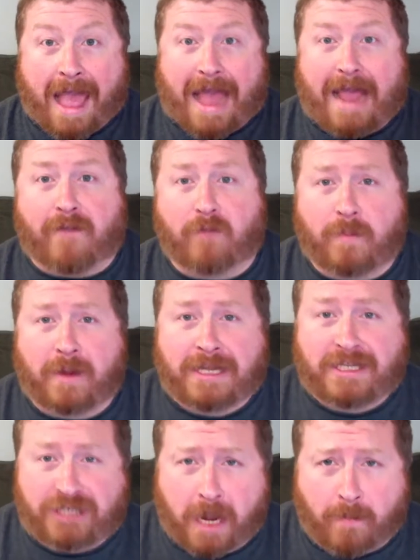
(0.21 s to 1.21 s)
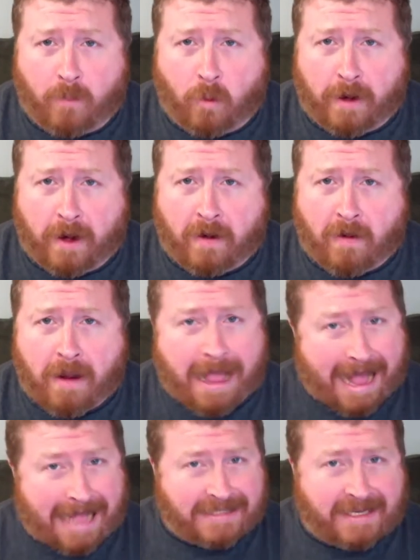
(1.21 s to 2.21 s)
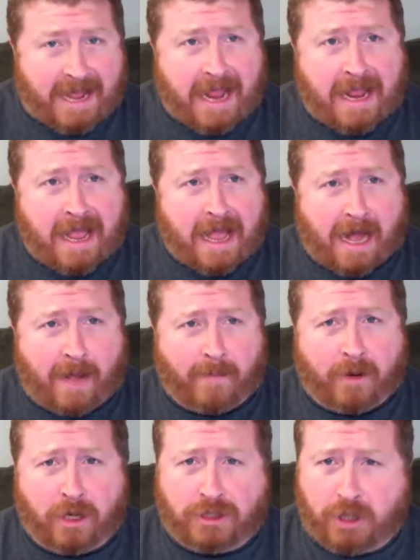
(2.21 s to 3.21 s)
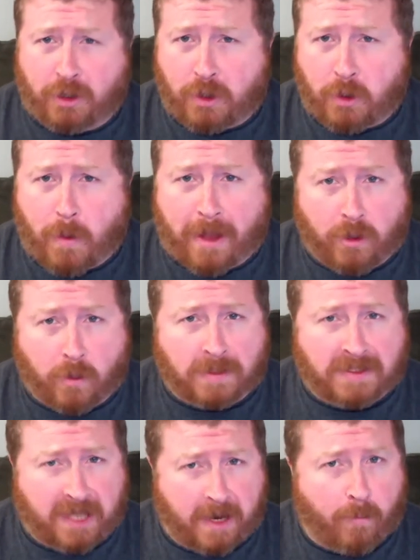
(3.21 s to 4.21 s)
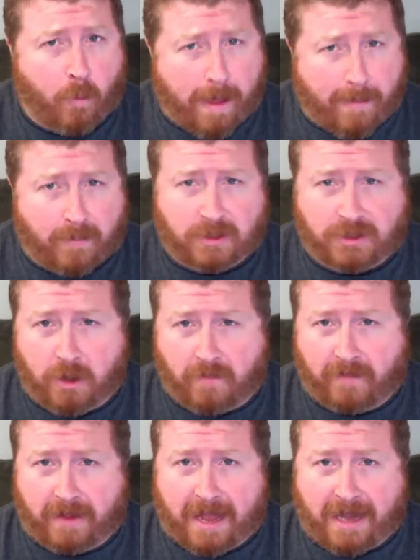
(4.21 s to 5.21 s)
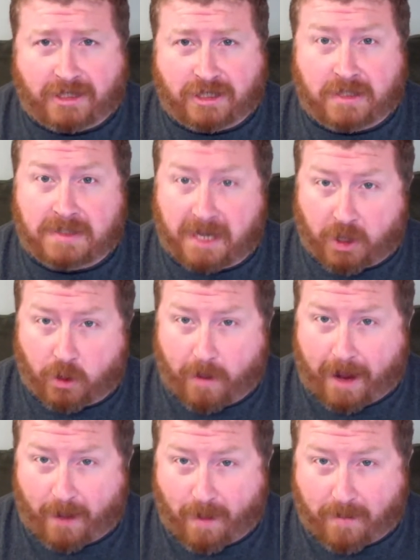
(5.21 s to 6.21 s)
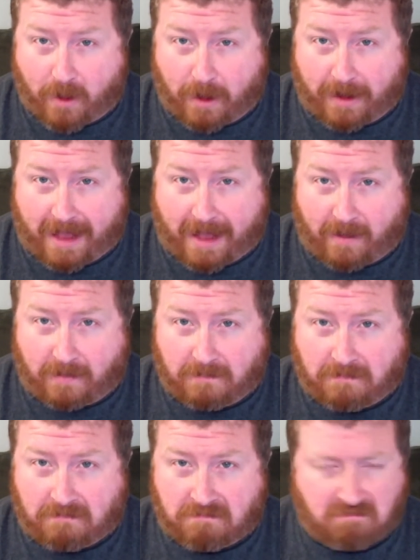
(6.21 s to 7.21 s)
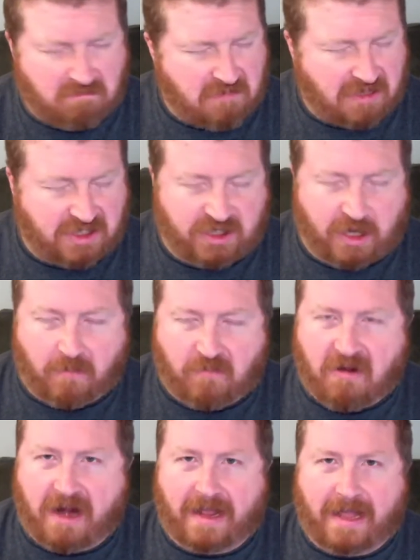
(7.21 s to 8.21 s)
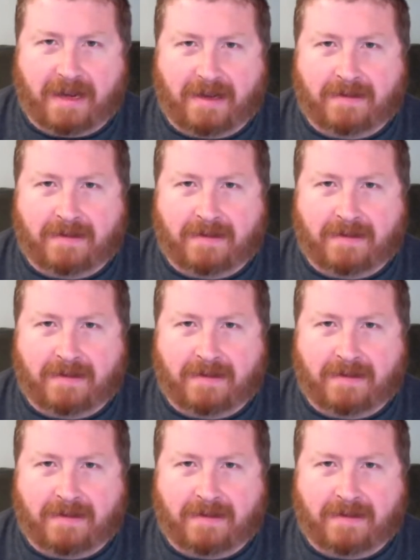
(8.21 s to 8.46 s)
Hey everybody, Jay Moore here, and today I'm going to show you how you can set up web push notifications in your AWeber account. Let's jump right in.